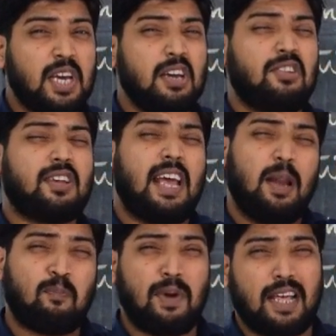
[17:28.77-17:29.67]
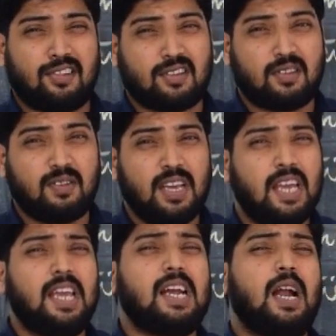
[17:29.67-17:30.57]
He is helpless.
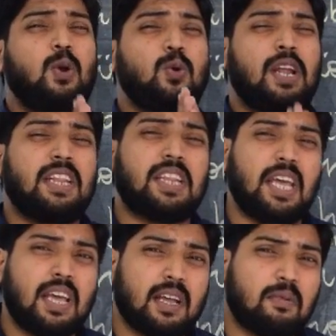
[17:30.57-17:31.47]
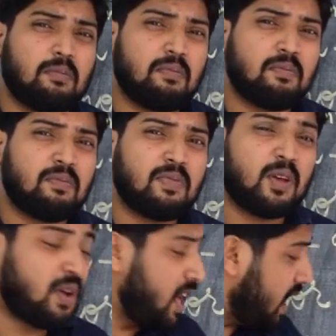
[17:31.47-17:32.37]
He can't do nothing.
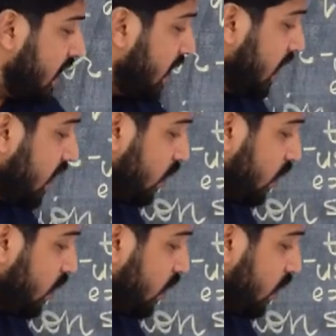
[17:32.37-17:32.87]
Okay.